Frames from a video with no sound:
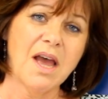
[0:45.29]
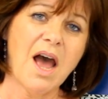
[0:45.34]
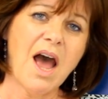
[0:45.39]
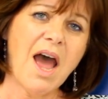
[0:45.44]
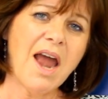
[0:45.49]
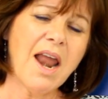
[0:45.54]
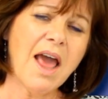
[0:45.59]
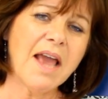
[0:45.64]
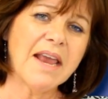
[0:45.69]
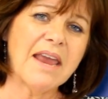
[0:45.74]

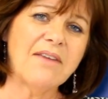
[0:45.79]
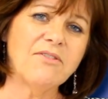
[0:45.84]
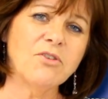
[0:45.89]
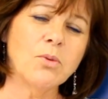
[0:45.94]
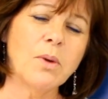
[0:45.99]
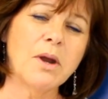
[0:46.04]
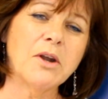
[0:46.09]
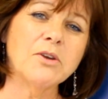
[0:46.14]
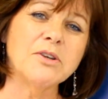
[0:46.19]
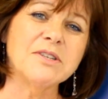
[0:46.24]
I like
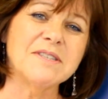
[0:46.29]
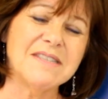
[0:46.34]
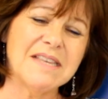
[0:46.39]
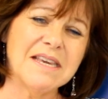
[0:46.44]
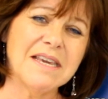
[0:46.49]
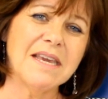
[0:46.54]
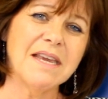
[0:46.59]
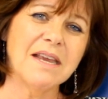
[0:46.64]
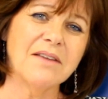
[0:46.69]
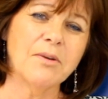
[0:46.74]
everyone who's
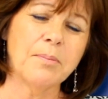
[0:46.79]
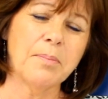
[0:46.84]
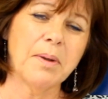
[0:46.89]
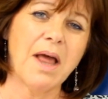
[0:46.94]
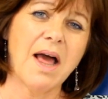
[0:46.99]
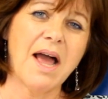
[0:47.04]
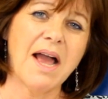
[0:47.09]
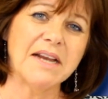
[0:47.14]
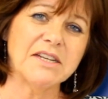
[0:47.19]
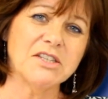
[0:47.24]
thinking of
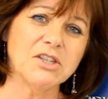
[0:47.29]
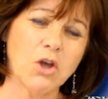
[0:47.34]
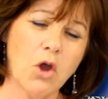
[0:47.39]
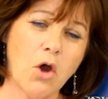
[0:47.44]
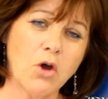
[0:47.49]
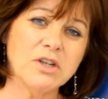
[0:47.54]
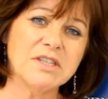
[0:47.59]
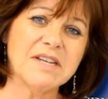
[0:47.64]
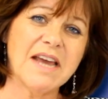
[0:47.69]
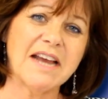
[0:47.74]
applying to
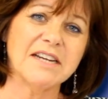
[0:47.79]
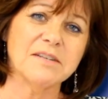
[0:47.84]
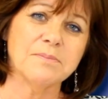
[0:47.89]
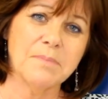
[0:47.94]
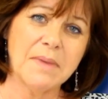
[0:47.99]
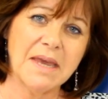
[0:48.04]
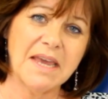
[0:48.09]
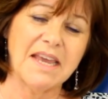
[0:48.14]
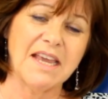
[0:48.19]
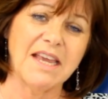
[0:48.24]
contact
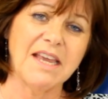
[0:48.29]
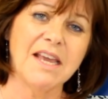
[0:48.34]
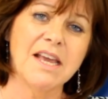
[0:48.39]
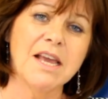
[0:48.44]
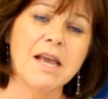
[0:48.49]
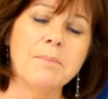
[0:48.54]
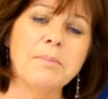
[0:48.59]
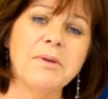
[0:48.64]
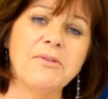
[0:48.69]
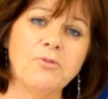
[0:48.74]
me
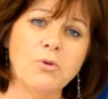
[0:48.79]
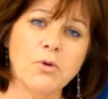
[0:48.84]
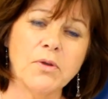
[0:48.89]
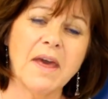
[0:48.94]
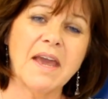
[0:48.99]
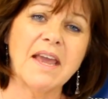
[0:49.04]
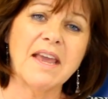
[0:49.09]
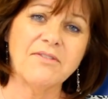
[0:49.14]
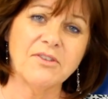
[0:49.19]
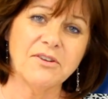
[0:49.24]
before
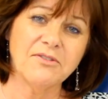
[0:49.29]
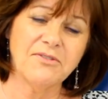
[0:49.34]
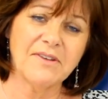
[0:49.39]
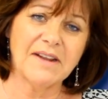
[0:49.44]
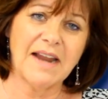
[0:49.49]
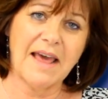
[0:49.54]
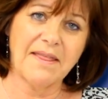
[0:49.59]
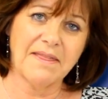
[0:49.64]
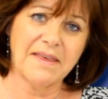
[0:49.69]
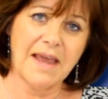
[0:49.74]
they even
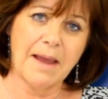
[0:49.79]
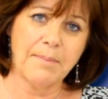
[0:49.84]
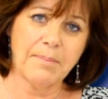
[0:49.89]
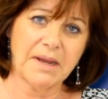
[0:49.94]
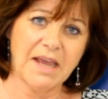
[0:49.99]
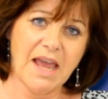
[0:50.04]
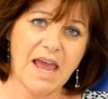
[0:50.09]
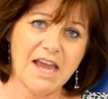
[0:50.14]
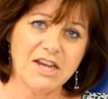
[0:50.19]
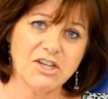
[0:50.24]
fill out the
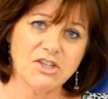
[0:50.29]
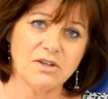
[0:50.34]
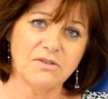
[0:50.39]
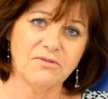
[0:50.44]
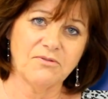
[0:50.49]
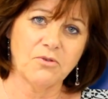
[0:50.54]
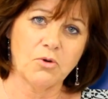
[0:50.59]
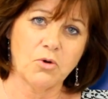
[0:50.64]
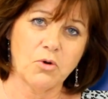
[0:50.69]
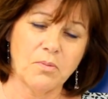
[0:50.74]
application
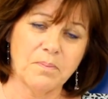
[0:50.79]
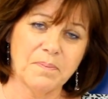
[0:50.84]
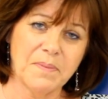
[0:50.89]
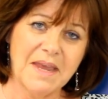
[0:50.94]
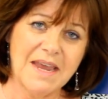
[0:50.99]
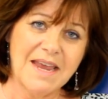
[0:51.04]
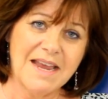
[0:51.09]
form.